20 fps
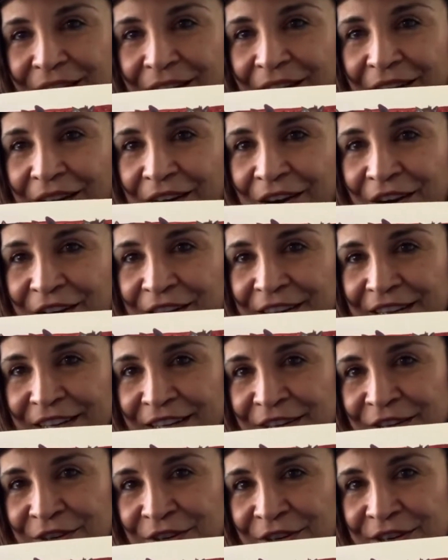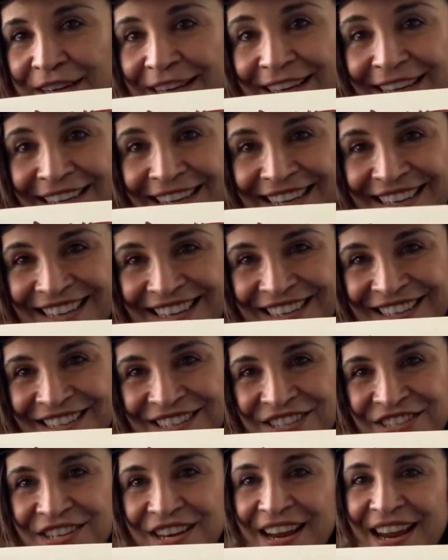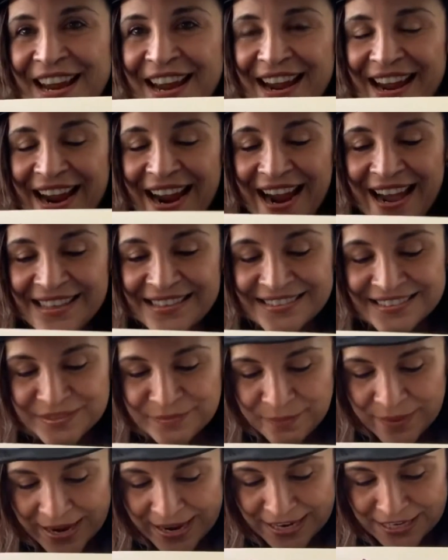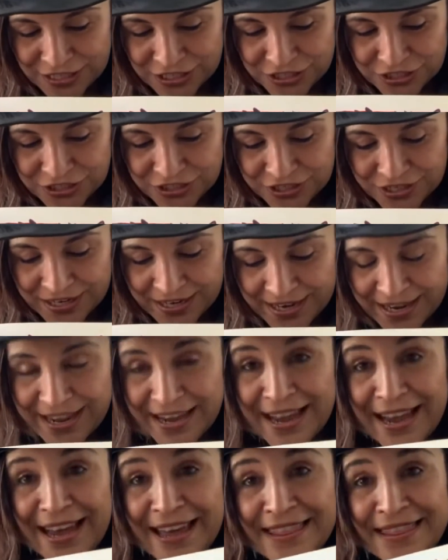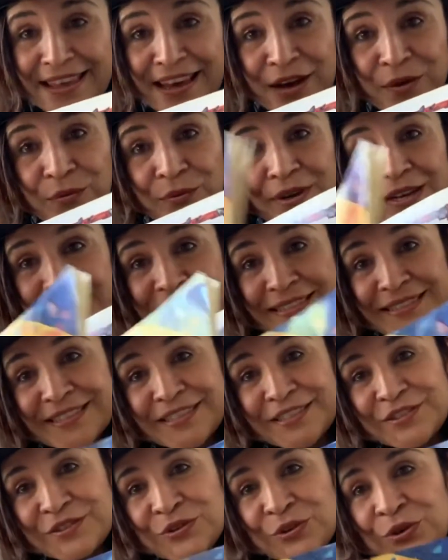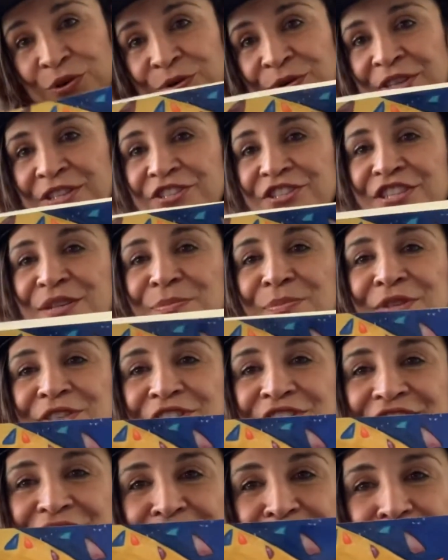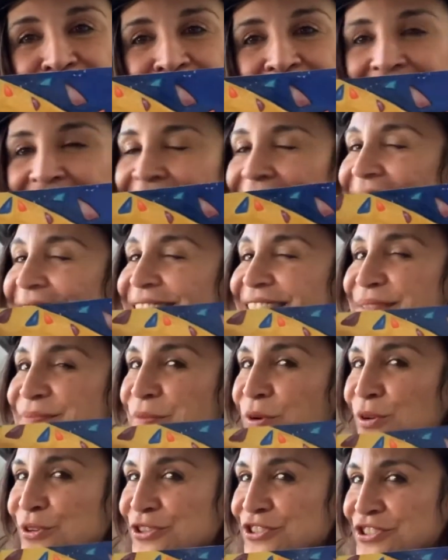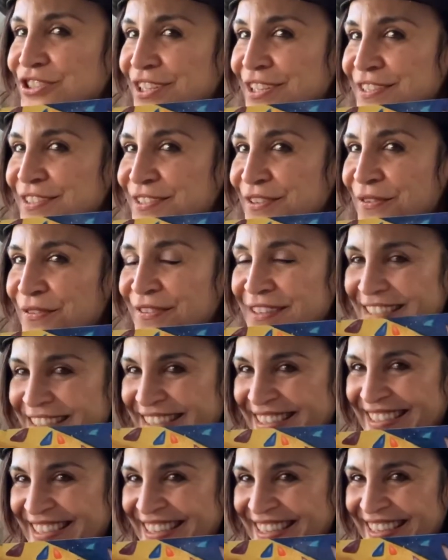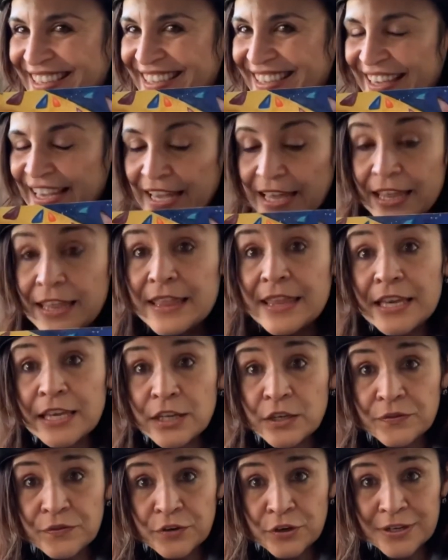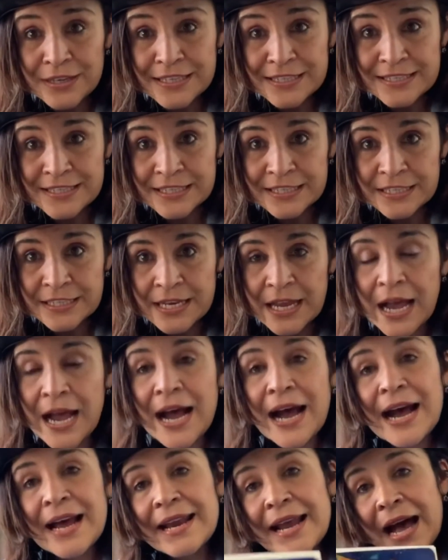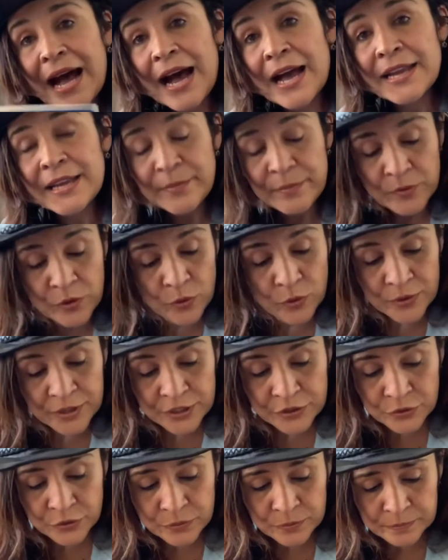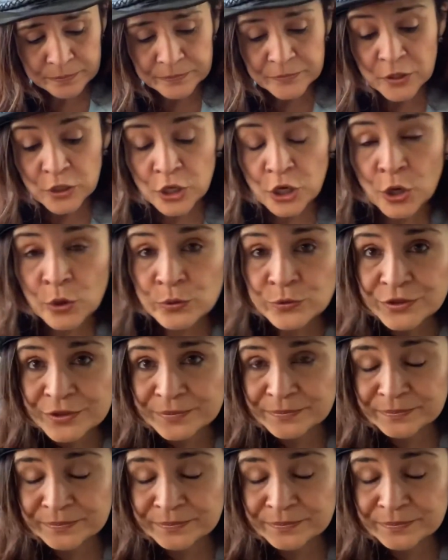are here in English and Spanish. And that was the story, Chipi Chipi, Small Shells of the Sea. Thank you for listening. And I am going to close